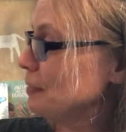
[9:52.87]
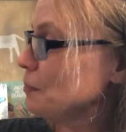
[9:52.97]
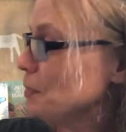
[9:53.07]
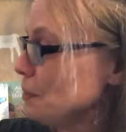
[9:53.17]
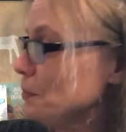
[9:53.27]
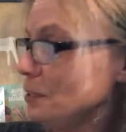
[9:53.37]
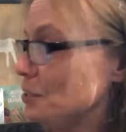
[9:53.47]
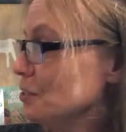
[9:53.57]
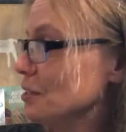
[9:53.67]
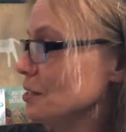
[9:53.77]
The people
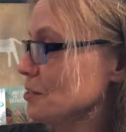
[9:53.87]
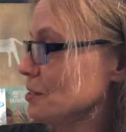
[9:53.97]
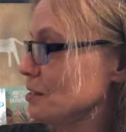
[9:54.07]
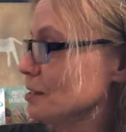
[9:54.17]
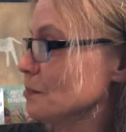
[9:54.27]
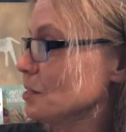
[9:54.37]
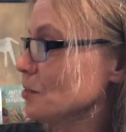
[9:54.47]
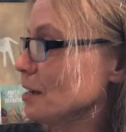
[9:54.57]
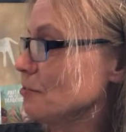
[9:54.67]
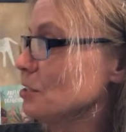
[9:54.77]
in your ecosystem
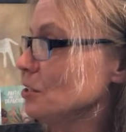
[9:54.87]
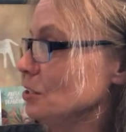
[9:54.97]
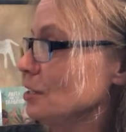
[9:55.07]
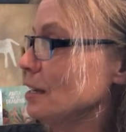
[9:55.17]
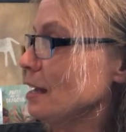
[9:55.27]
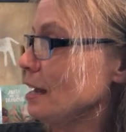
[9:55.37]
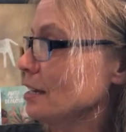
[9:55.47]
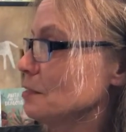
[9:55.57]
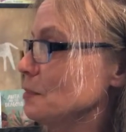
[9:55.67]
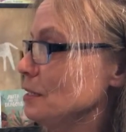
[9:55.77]
don't have to look,
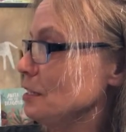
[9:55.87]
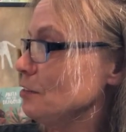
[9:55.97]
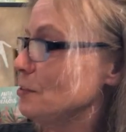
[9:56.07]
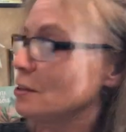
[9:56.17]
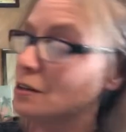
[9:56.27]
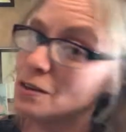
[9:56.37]
act, believe,